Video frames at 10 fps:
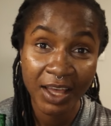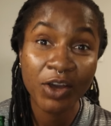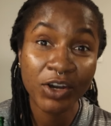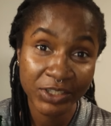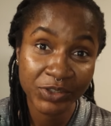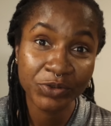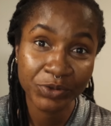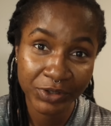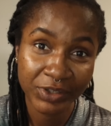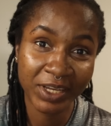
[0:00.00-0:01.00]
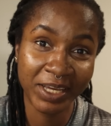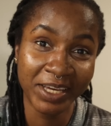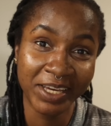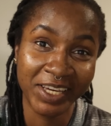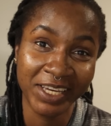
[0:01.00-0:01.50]
God is good.
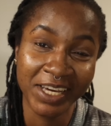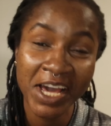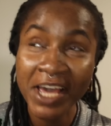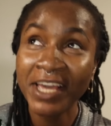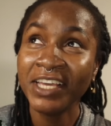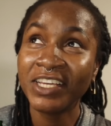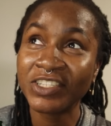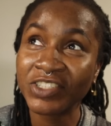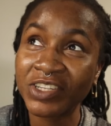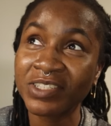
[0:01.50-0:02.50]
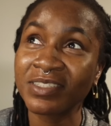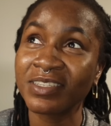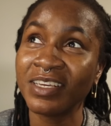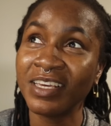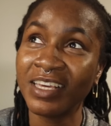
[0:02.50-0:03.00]
It's just,
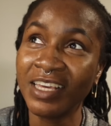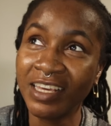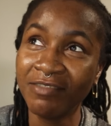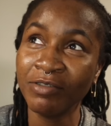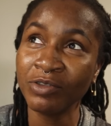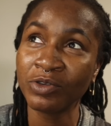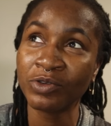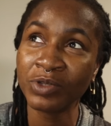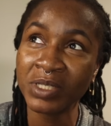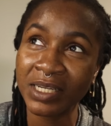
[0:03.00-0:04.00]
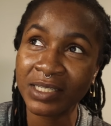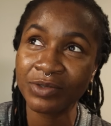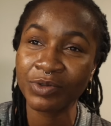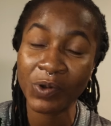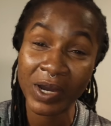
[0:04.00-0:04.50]
even
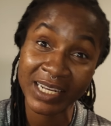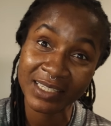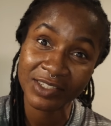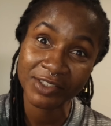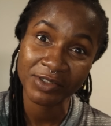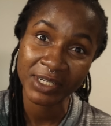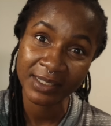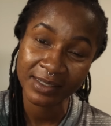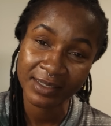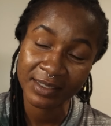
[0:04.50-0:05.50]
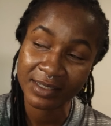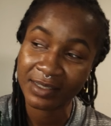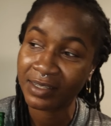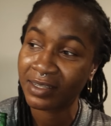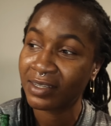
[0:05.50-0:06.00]
goodness requires strength.
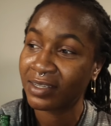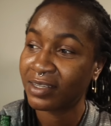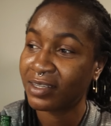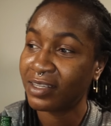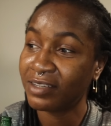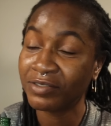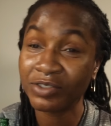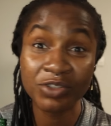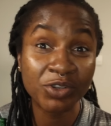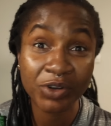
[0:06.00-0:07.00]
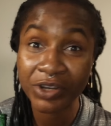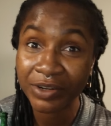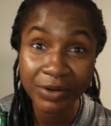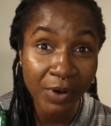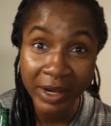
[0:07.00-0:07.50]
Even
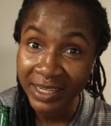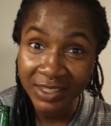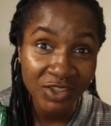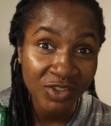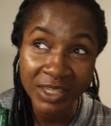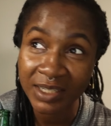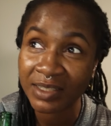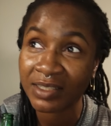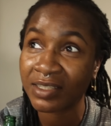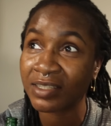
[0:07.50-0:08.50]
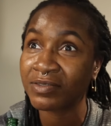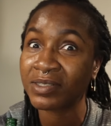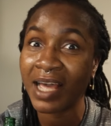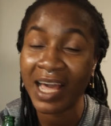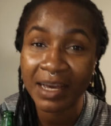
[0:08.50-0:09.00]
joy requires strength.
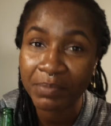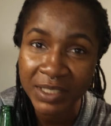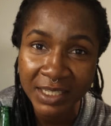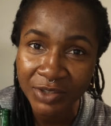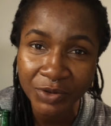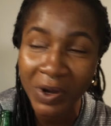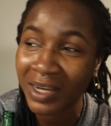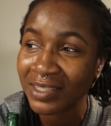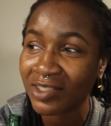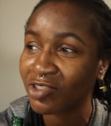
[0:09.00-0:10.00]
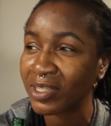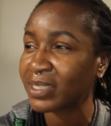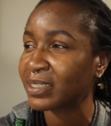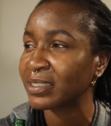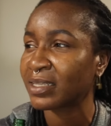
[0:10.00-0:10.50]
Even happiness requires
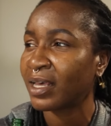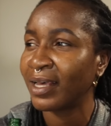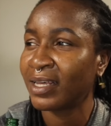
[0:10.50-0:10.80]
strength.